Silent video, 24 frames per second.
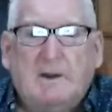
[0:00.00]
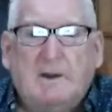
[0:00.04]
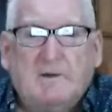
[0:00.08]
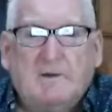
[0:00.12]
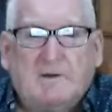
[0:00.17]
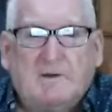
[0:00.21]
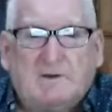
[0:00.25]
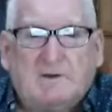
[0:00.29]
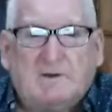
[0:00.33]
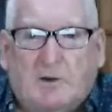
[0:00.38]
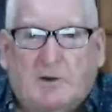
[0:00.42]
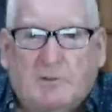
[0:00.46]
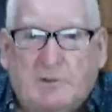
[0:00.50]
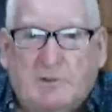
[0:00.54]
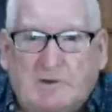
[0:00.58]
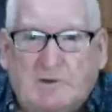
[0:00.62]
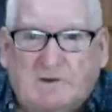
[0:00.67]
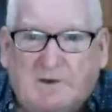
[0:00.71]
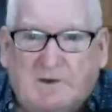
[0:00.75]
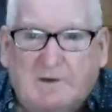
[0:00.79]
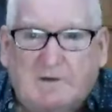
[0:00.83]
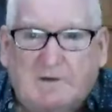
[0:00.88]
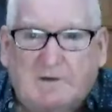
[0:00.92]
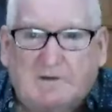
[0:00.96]
The sovereign
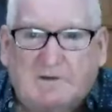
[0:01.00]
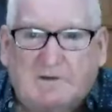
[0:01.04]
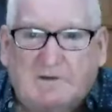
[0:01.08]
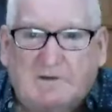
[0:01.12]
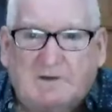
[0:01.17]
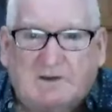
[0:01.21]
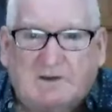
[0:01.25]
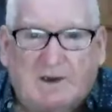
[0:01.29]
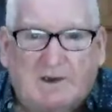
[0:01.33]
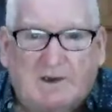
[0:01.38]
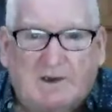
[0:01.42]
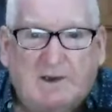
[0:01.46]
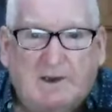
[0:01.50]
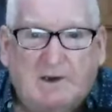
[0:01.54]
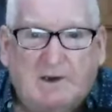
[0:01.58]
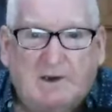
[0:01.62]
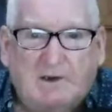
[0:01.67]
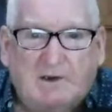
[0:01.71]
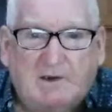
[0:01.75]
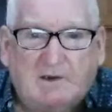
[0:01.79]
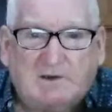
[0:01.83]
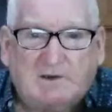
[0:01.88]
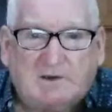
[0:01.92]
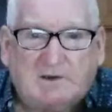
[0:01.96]
citizens are the
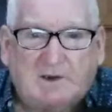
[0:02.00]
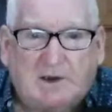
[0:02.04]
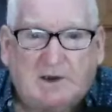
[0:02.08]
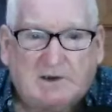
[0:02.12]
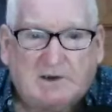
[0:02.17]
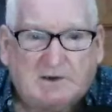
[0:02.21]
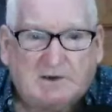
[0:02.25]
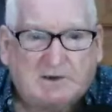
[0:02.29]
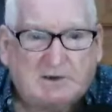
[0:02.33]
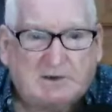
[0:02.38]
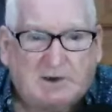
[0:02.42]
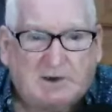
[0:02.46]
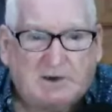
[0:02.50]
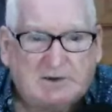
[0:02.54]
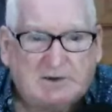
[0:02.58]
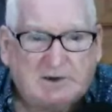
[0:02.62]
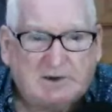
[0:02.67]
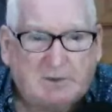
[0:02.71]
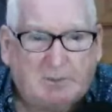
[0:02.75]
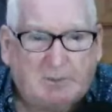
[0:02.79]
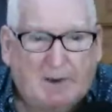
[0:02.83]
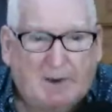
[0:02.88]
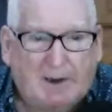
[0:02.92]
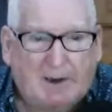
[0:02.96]
idiots
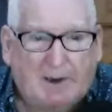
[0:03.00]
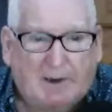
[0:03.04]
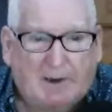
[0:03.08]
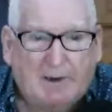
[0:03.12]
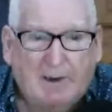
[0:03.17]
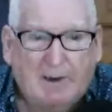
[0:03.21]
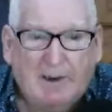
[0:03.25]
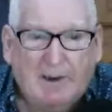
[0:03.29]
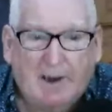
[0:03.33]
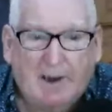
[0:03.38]
exercising power.